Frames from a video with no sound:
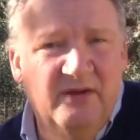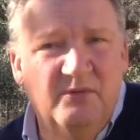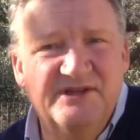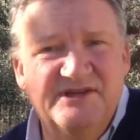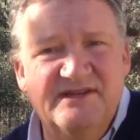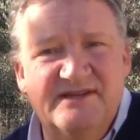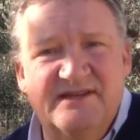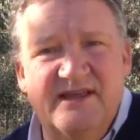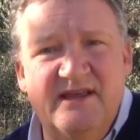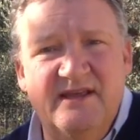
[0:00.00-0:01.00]
which is
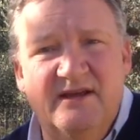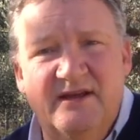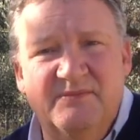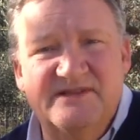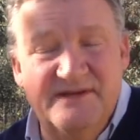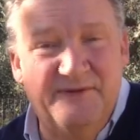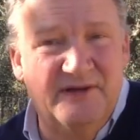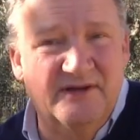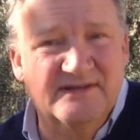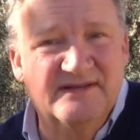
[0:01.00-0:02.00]
the um,
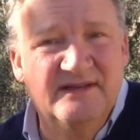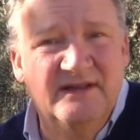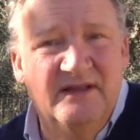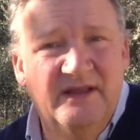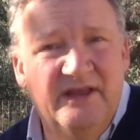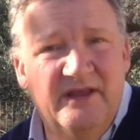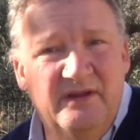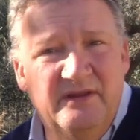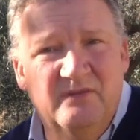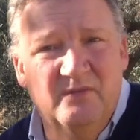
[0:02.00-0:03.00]
certificate
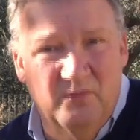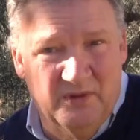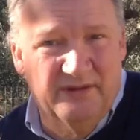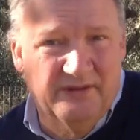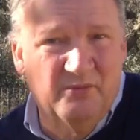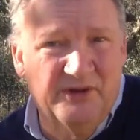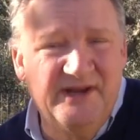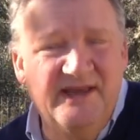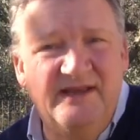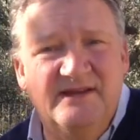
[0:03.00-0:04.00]
in that we
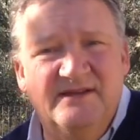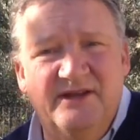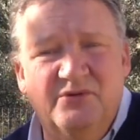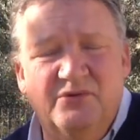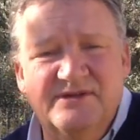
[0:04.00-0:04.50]
need in order